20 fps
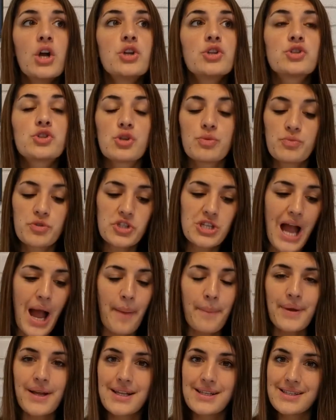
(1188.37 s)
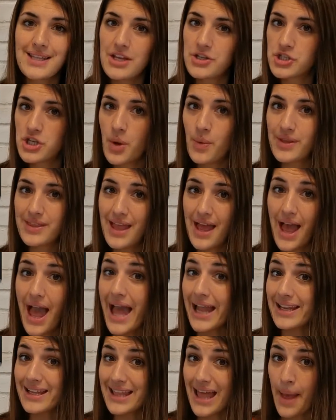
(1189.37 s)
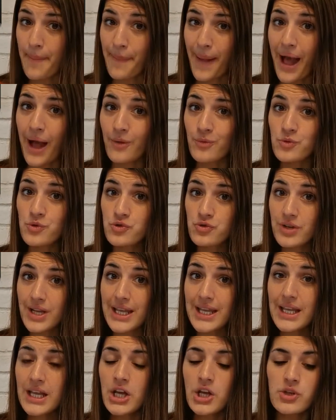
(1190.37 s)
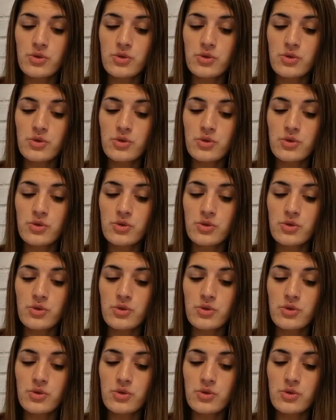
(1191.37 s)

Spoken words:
Some shout because they're showing their end of their boundary.